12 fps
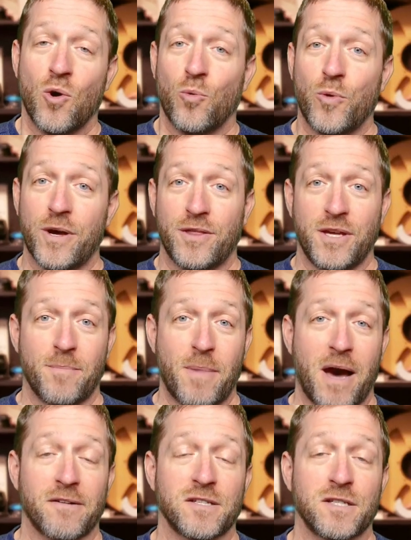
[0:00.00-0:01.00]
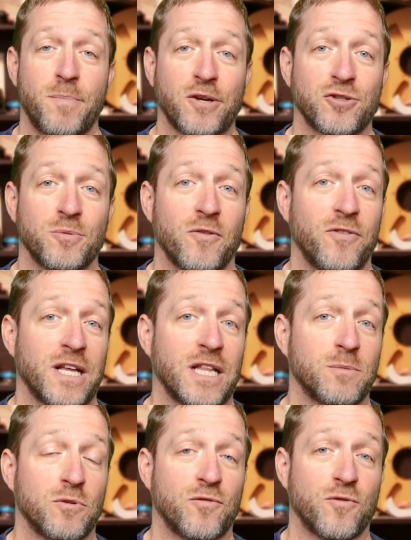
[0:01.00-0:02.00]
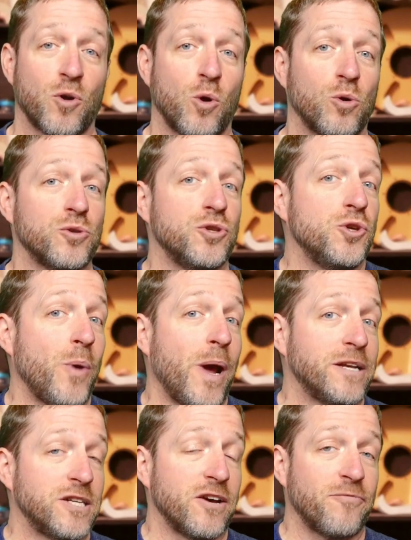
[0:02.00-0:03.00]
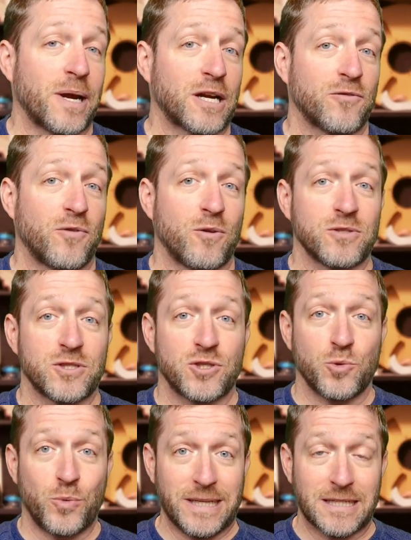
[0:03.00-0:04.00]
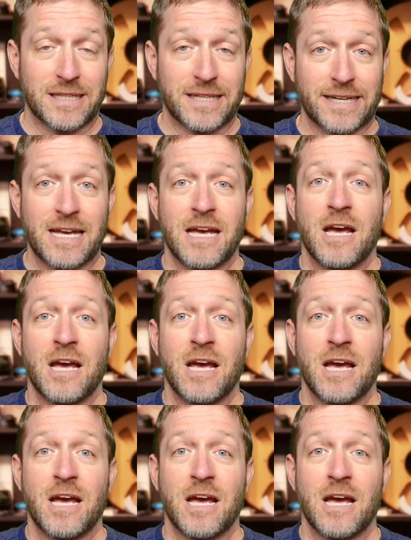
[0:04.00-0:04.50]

With the amount of spectrum available for old UHF microphones dwindling,